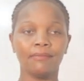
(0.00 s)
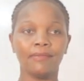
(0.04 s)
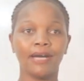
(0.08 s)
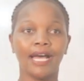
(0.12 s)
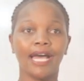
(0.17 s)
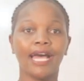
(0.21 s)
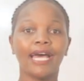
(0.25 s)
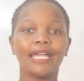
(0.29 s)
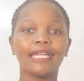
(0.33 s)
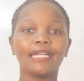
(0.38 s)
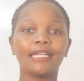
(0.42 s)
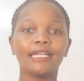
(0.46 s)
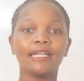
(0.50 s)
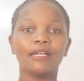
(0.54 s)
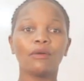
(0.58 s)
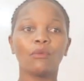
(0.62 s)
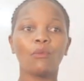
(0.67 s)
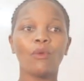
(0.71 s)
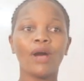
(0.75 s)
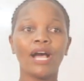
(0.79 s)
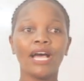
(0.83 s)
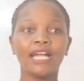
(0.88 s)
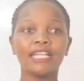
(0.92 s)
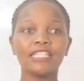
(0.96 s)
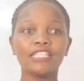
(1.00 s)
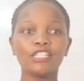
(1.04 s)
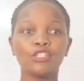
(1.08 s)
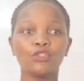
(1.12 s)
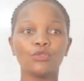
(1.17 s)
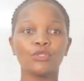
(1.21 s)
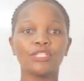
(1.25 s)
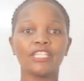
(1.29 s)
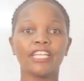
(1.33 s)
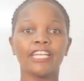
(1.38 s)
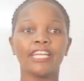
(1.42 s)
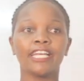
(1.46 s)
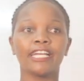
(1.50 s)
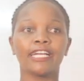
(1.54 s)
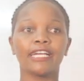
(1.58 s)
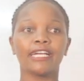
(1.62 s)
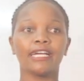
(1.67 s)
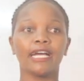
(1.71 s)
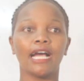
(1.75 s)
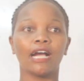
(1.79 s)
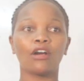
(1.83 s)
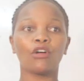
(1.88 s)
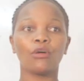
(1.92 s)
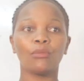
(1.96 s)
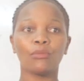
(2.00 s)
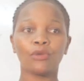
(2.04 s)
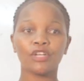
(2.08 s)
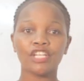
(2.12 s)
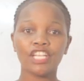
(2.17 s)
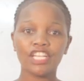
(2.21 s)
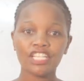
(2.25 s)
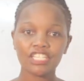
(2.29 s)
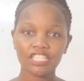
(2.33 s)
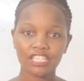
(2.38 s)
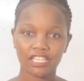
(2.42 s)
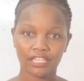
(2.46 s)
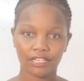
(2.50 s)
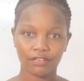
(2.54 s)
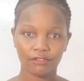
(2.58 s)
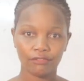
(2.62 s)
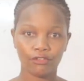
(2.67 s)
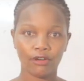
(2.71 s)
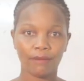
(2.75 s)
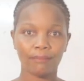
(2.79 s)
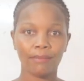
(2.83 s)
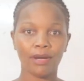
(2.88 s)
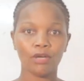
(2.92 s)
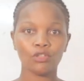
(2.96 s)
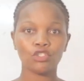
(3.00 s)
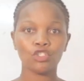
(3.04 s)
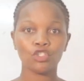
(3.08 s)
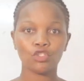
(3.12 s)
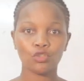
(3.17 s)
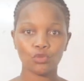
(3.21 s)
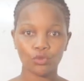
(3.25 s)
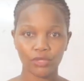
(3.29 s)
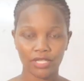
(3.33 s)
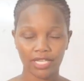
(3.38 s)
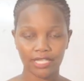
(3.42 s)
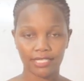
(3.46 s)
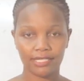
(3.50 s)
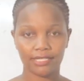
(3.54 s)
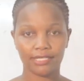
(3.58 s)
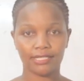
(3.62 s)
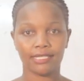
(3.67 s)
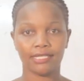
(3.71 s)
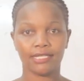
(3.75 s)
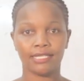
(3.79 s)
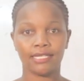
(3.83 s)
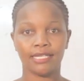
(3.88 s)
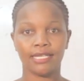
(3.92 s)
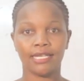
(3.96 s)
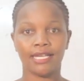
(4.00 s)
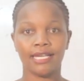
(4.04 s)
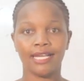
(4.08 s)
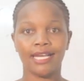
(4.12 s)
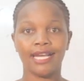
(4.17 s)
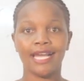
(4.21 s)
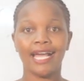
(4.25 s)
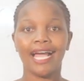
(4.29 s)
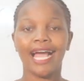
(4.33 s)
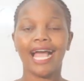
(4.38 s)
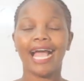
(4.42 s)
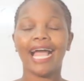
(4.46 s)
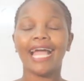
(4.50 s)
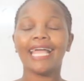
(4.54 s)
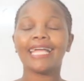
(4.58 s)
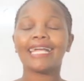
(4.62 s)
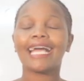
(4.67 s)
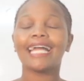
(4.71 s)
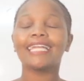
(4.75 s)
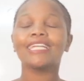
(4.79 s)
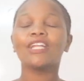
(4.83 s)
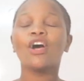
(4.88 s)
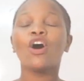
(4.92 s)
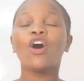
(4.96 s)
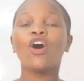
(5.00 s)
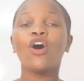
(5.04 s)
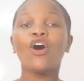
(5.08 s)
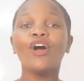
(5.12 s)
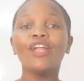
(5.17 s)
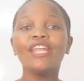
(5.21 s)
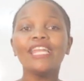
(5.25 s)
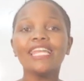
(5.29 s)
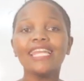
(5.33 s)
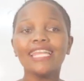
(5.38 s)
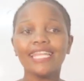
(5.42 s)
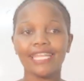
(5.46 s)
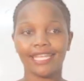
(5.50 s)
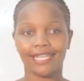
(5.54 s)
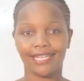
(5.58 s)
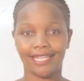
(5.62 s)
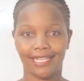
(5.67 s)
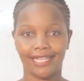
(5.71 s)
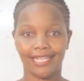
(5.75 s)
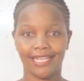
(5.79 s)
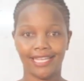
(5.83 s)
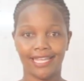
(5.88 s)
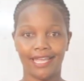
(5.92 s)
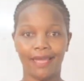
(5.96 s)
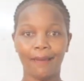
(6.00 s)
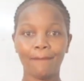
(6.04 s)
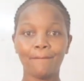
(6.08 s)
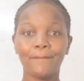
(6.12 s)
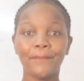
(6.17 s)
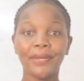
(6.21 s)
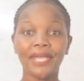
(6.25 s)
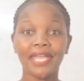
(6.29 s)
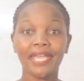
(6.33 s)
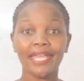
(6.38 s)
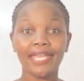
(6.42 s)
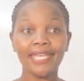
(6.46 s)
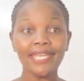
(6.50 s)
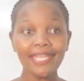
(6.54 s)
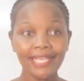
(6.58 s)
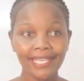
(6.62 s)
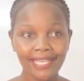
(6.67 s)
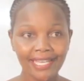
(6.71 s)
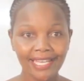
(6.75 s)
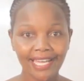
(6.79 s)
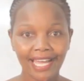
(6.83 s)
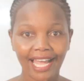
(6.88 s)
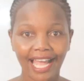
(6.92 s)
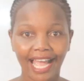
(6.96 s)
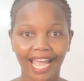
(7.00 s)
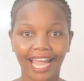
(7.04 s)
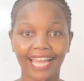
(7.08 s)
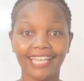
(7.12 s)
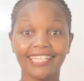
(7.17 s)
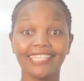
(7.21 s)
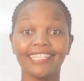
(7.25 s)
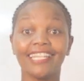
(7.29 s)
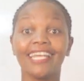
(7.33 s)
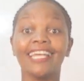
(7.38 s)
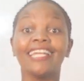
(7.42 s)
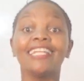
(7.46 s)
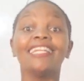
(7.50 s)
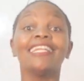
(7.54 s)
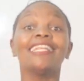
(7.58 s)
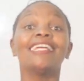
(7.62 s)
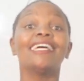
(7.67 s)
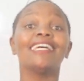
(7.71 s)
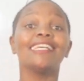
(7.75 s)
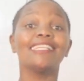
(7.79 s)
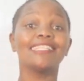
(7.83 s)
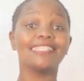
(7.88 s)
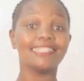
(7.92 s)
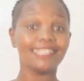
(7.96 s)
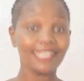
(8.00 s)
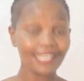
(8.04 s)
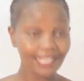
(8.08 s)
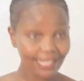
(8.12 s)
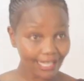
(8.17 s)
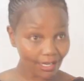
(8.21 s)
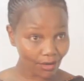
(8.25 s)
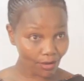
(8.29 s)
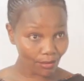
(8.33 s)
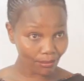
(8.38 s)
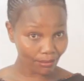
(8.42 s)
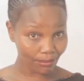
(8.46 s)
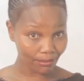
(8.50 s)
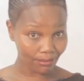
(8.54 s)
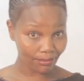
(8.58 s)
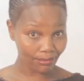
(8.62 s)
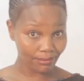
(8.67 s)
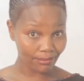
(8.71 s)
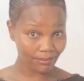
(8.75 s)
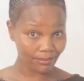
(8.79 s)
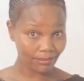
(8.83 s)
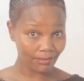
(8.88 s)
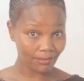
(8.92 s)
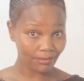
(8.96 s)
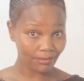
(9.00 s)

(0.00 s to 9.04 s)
and want to take accommodation for about 2 days, I can only pay and then see the room.